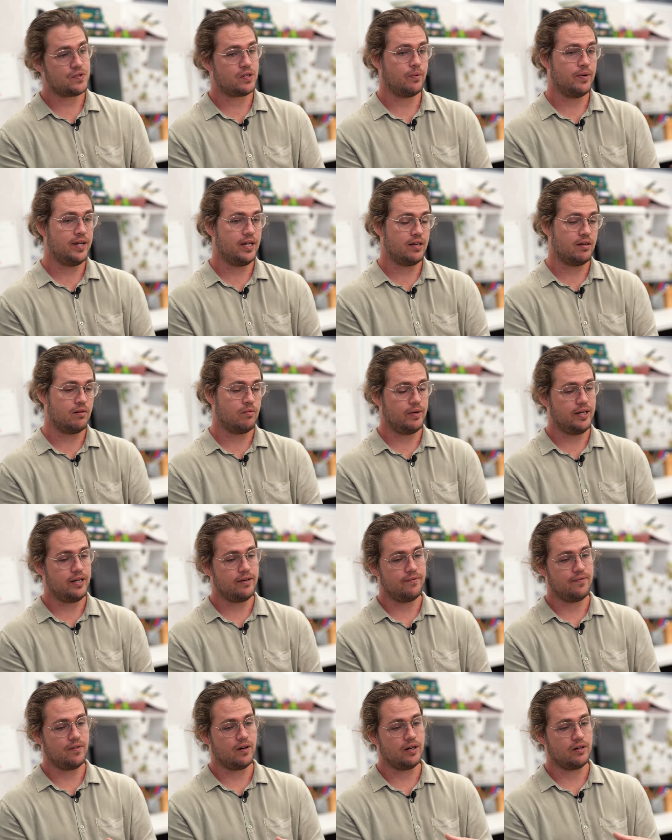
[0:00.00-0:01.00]
so we can we
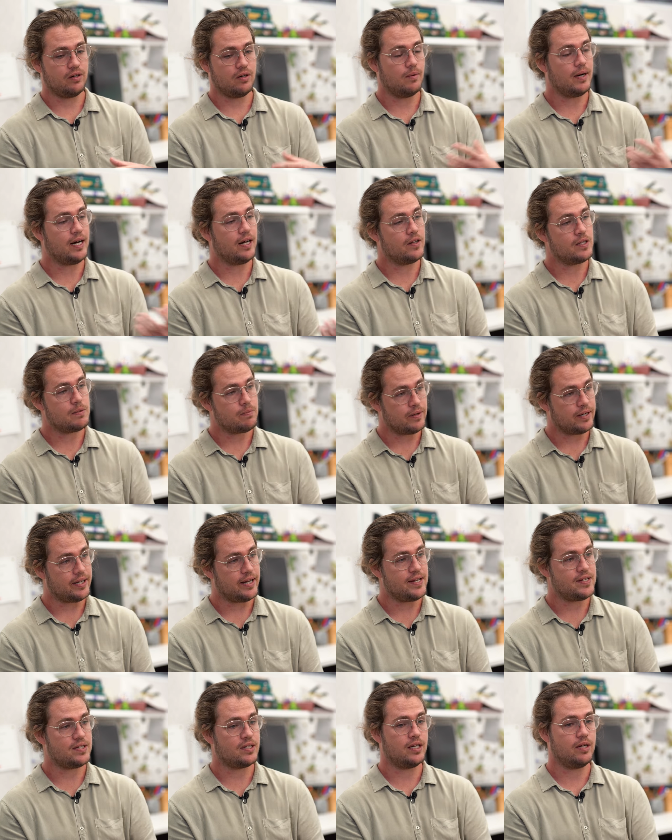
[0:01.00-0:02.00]
can find koalas pretty
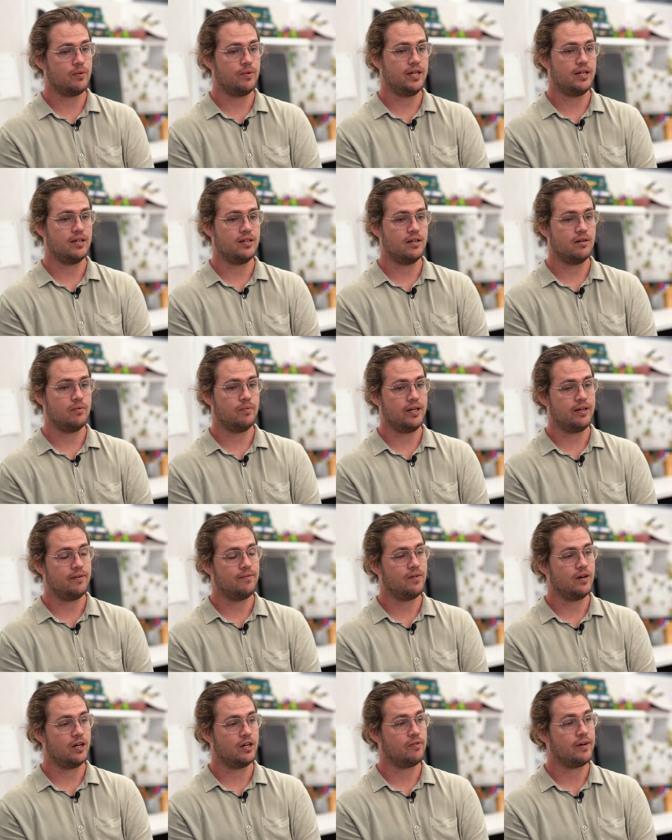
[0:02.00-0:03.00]
easily. We can we can
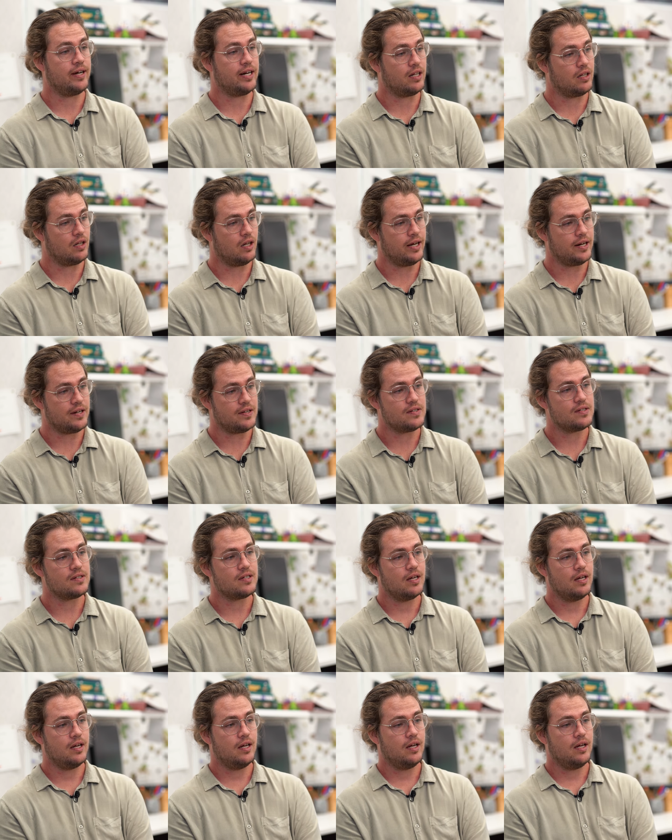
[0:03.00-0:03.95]
find greater gliders,